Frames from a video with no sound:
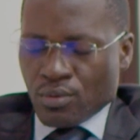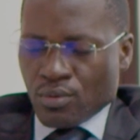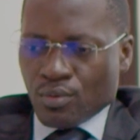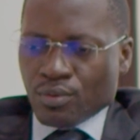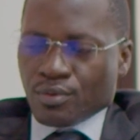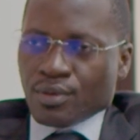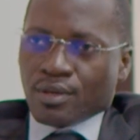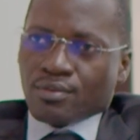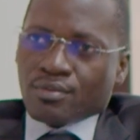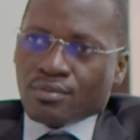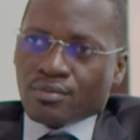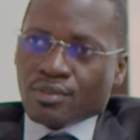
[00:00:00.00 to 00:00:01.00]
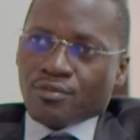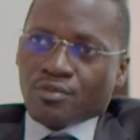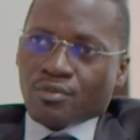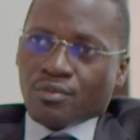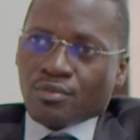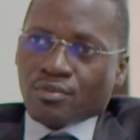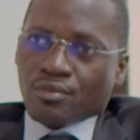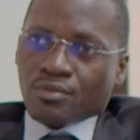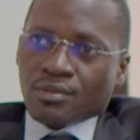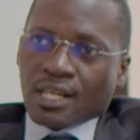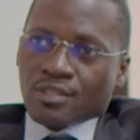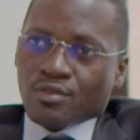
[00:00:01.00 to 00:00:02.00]

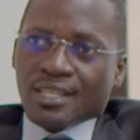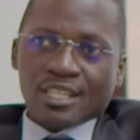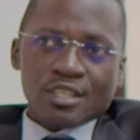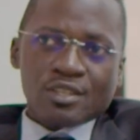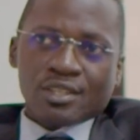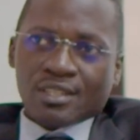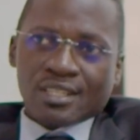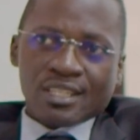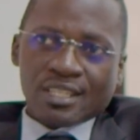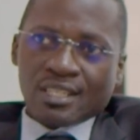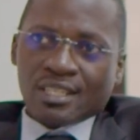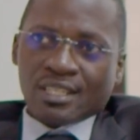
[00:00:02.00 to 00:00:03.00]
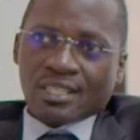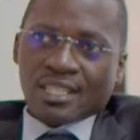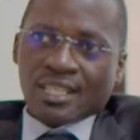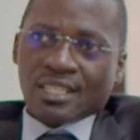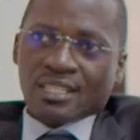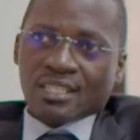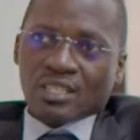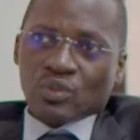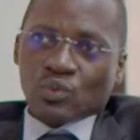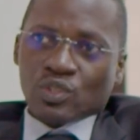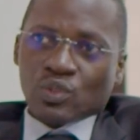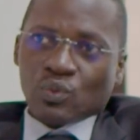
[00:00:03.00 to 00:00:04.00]
those are the key challenges
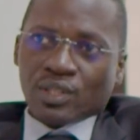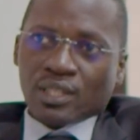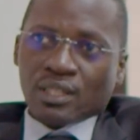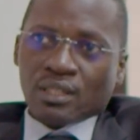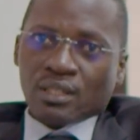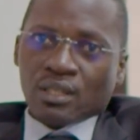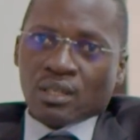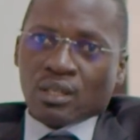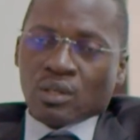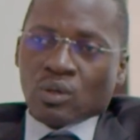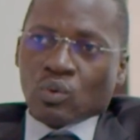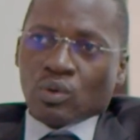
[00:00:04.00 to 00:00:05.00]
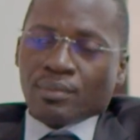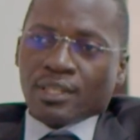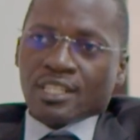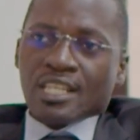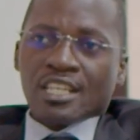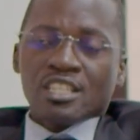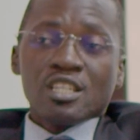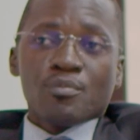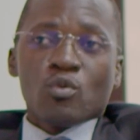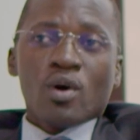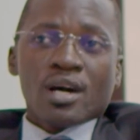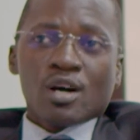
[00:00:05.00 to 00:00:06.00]
which we may need, and even
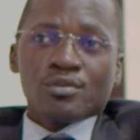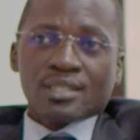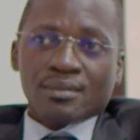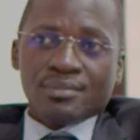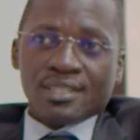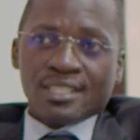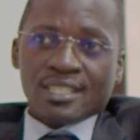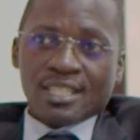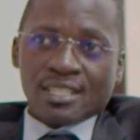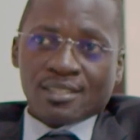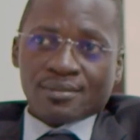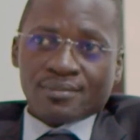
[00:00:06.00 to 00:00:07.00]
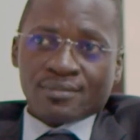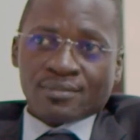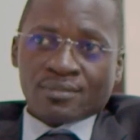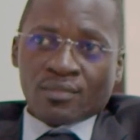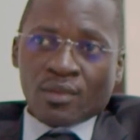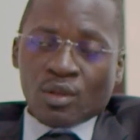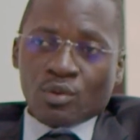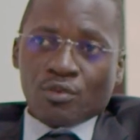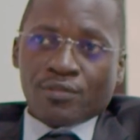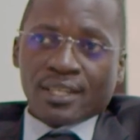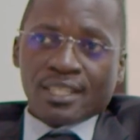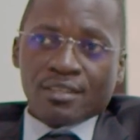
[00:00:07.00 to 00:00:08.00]
poor accountability. You
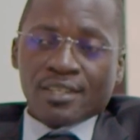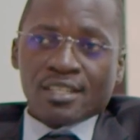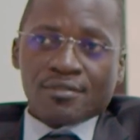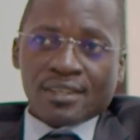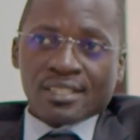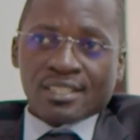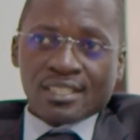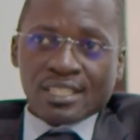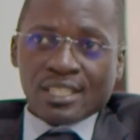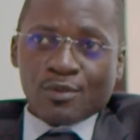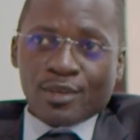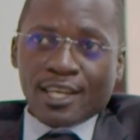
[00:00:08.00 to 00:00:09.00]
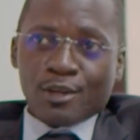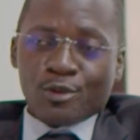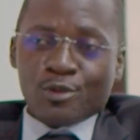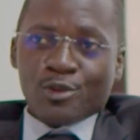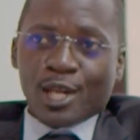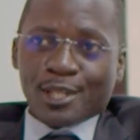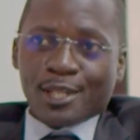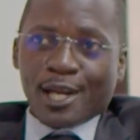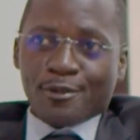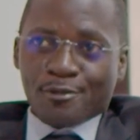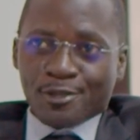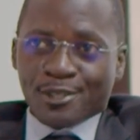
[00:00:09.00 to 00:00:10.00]
find even a facility where you know that you
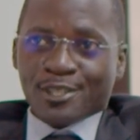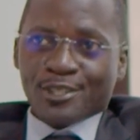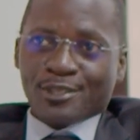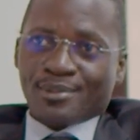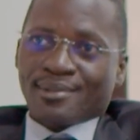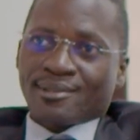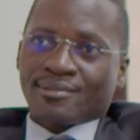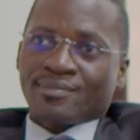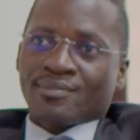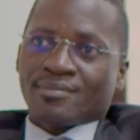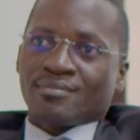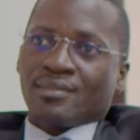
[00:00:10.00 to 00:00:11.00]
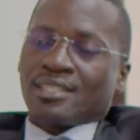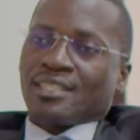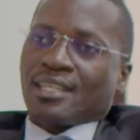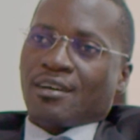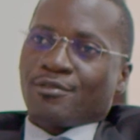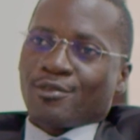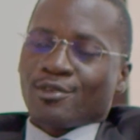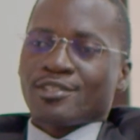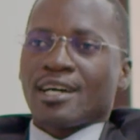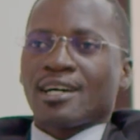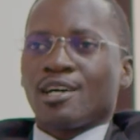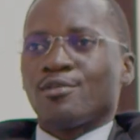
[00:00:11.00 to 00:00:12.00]
can steal, but you have not
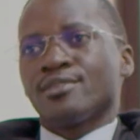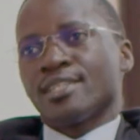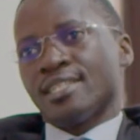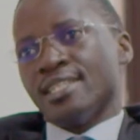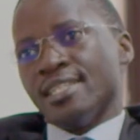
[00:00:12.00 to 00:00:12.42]
accounted.